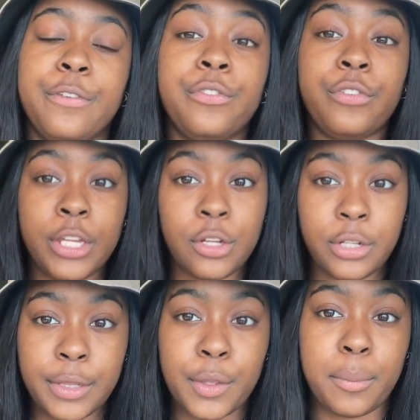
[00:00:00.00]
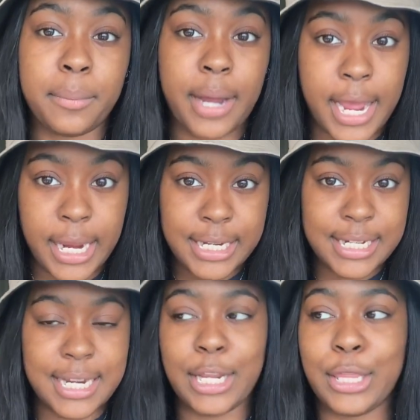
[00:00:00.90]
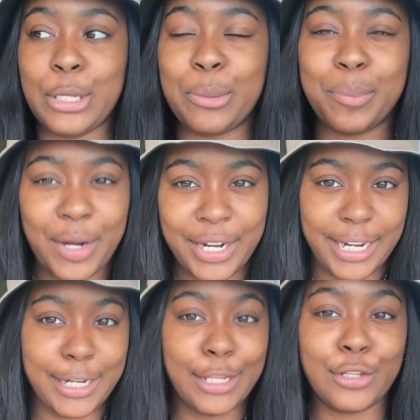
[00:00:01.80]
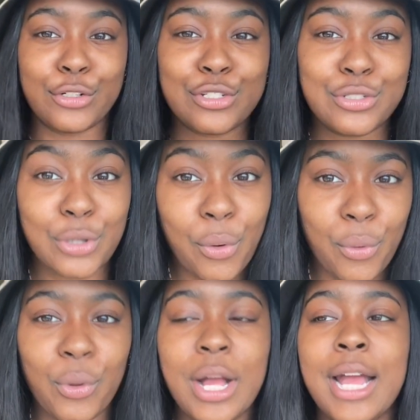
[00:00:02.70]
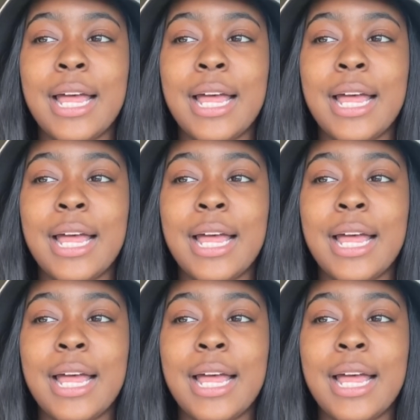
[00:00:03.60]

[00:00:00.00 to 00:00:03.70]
feel in their mind and in their body and in their soul